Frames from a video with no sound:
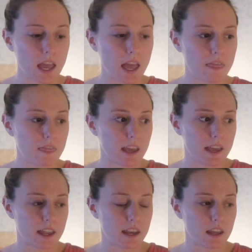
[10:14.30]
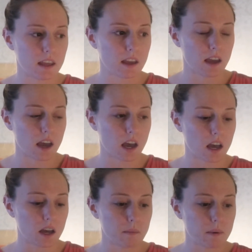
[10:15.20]
And then
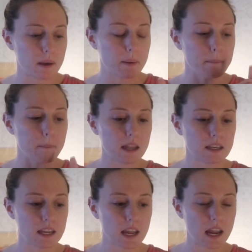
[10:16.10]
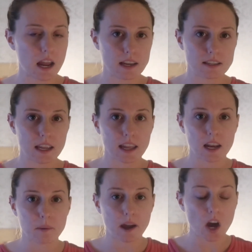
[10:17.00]
um, Monday I take
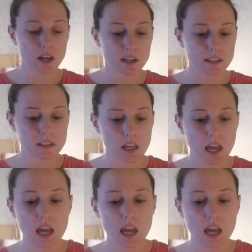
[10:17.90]
antibiotics.